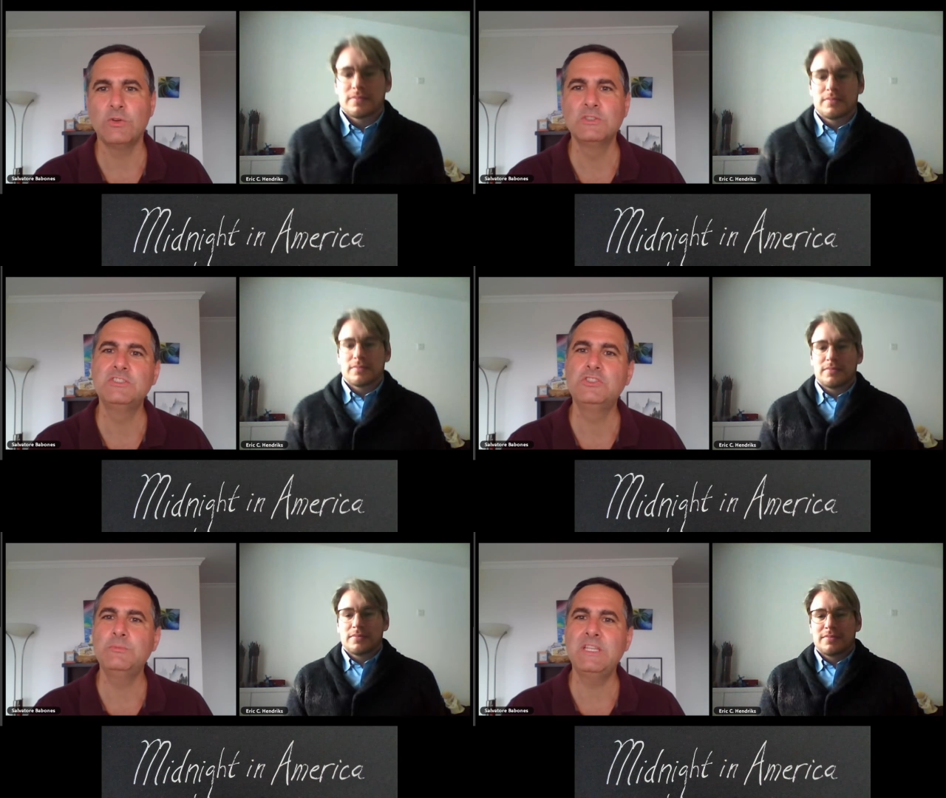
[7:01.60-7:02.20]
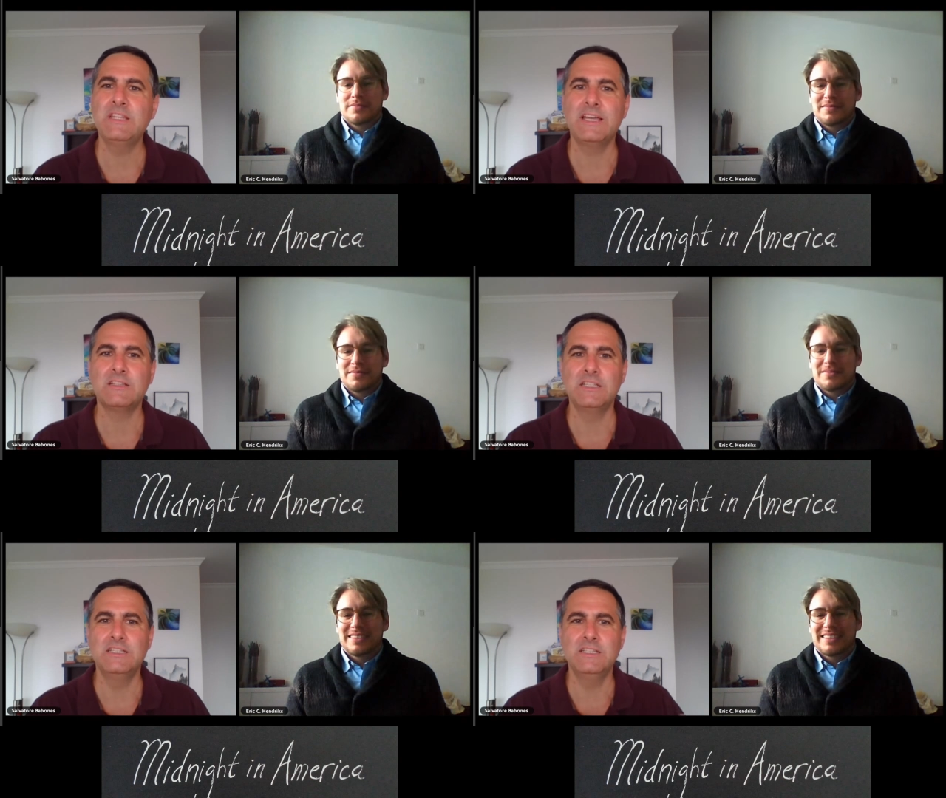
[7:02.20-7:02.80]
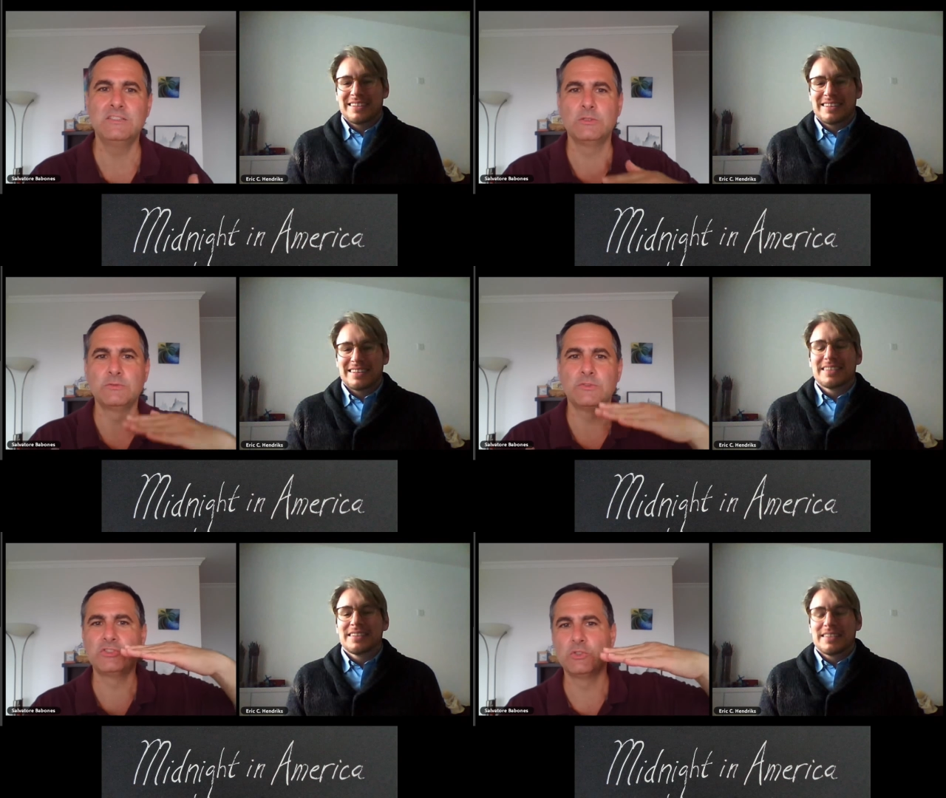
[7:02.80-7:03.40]
Speaker 1: or did you mean that in terms
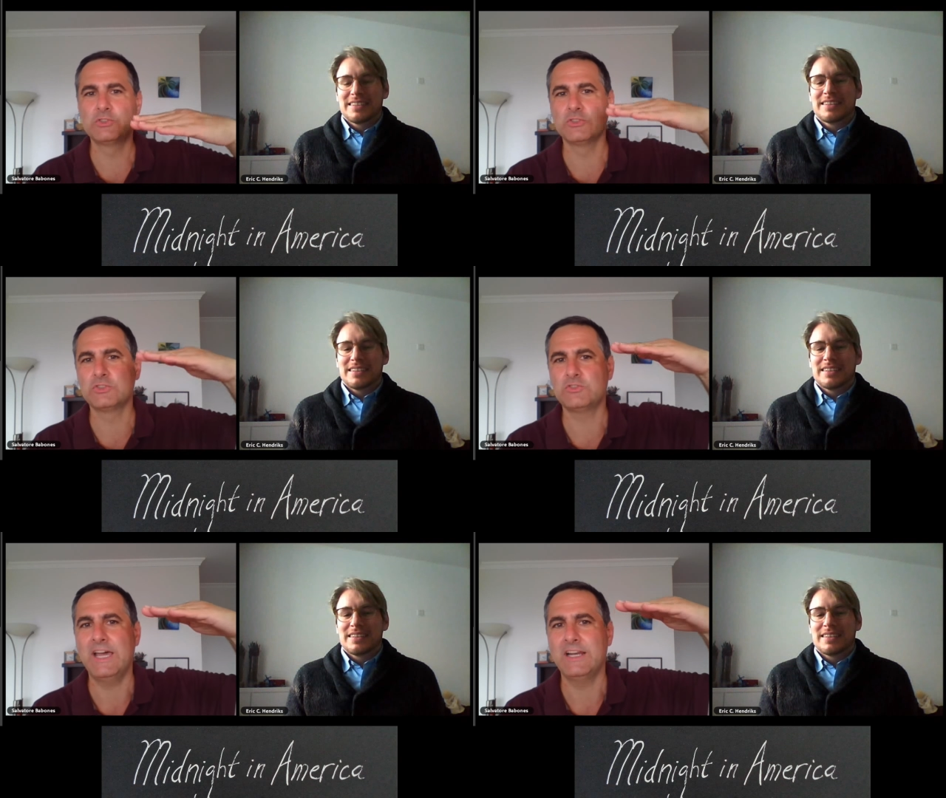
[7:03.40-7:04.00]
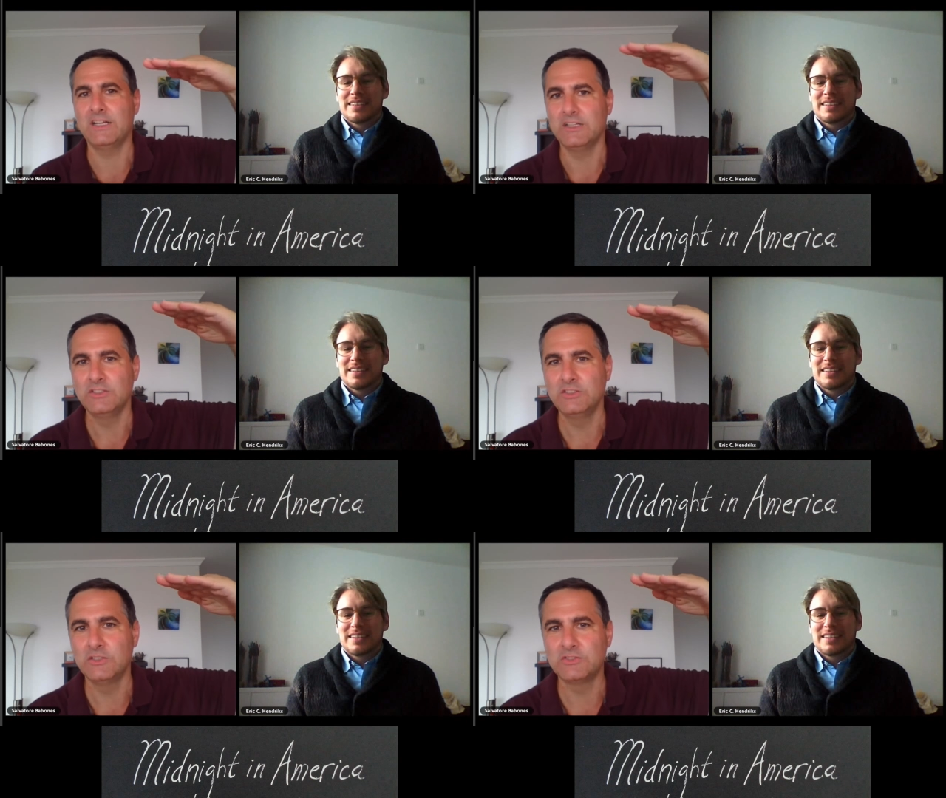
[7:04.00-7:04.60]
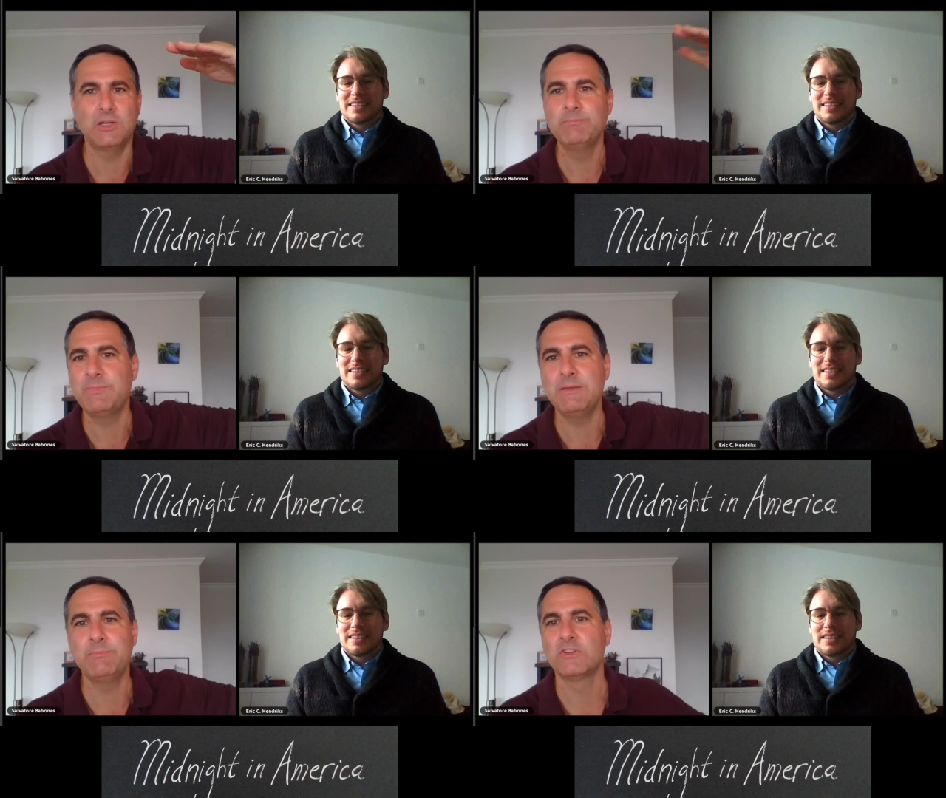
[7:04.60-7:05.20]
of social strata? You know, some
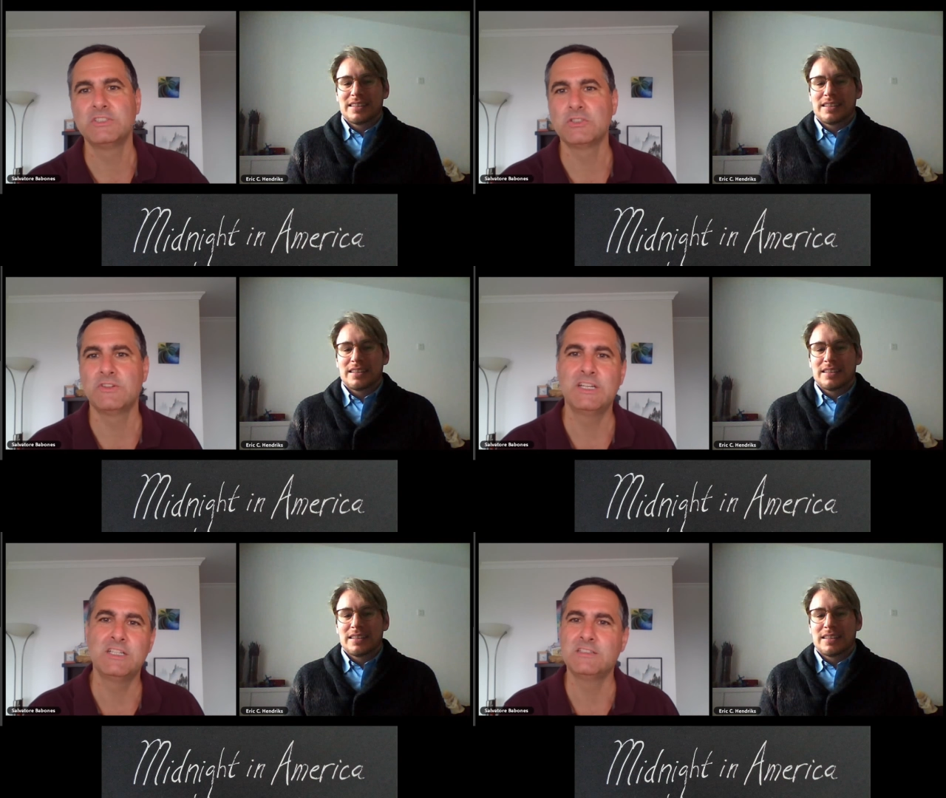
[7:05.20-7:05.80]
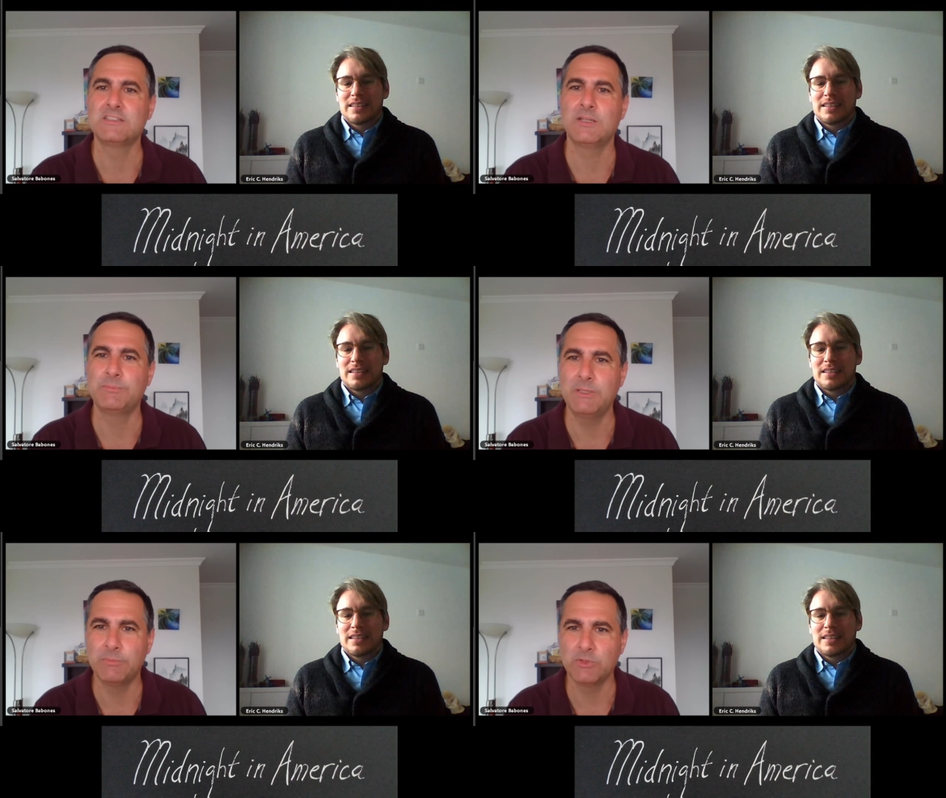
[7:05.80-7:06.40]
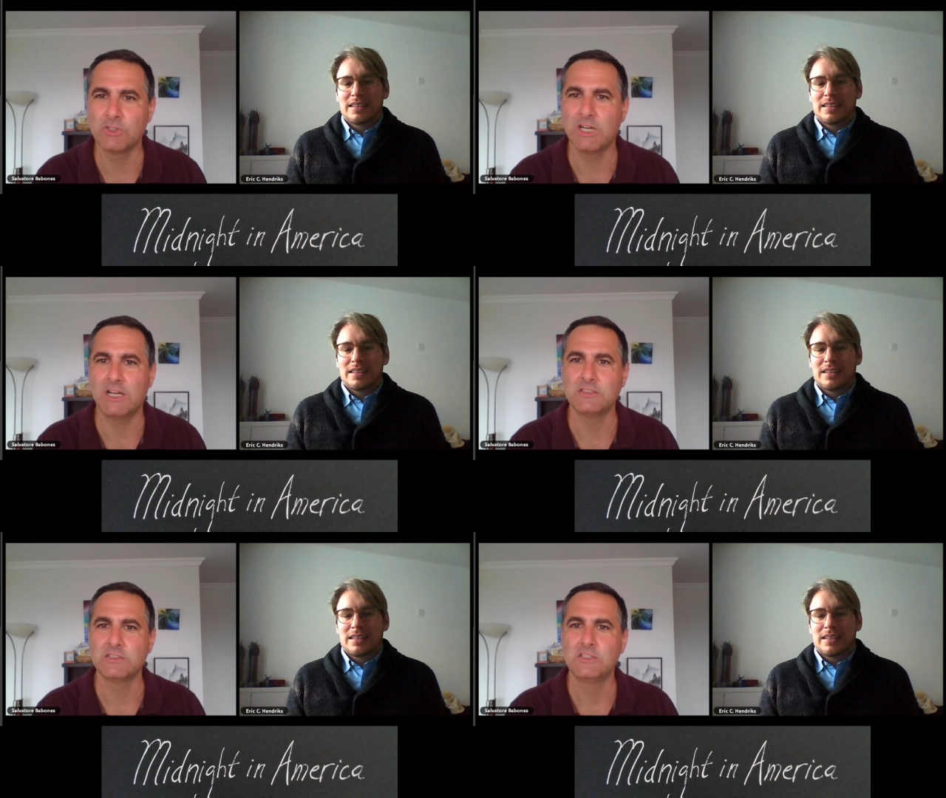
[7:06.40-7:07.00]
people are integrated and some people are not.